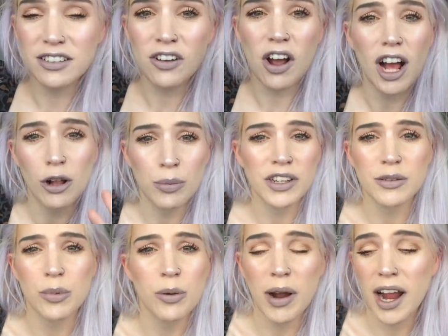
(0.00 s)
it's not helping
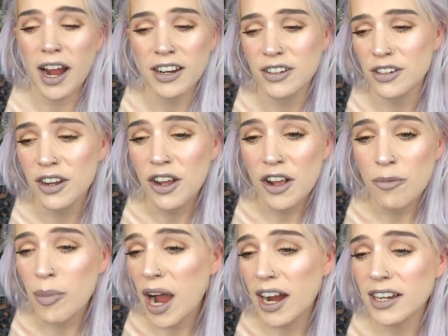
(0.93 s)
to put my hand
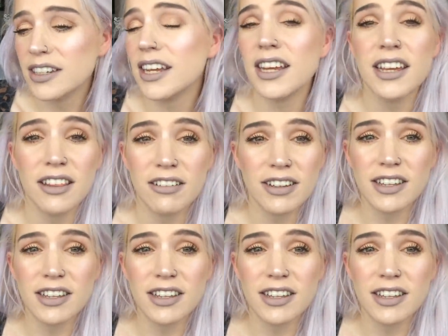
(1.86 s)
behind it either,